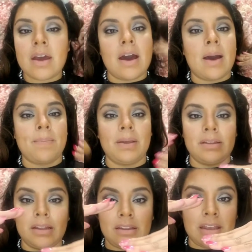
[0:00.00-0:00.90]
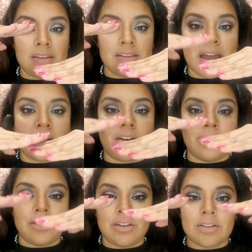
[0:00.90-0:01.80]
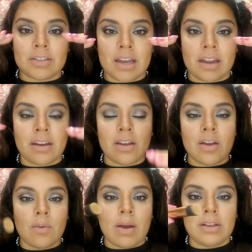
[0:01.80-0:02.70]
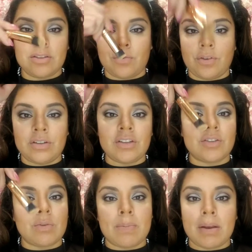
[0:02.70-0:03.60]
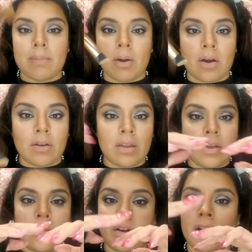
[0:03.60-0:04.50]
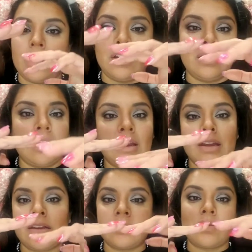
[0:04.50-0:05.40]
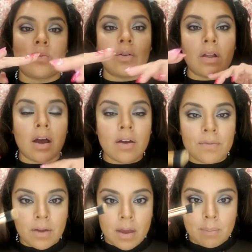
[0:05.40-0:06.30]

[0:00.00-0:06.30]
They stack onto your skin, right? So if we're just sweeping them on, they can easily roll off.